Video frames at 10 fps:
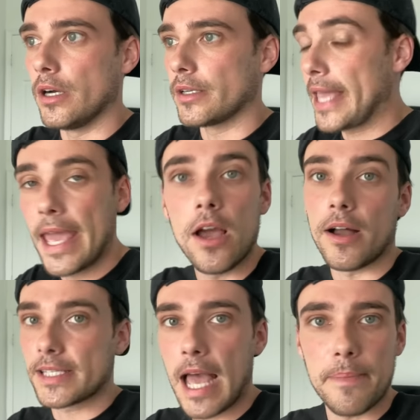
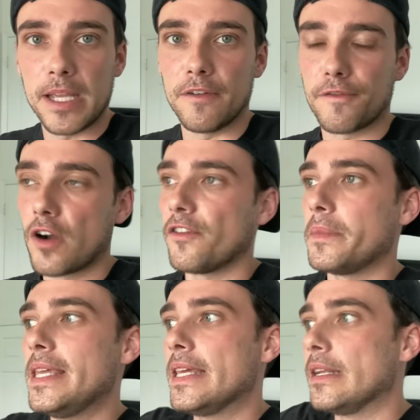chaos happening in front of him.
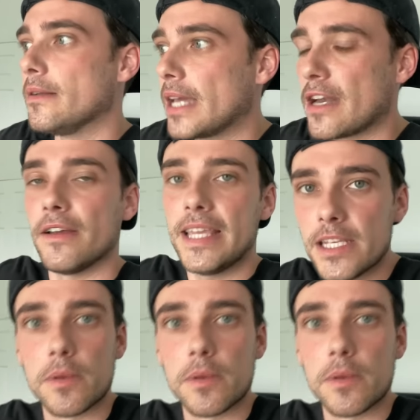He has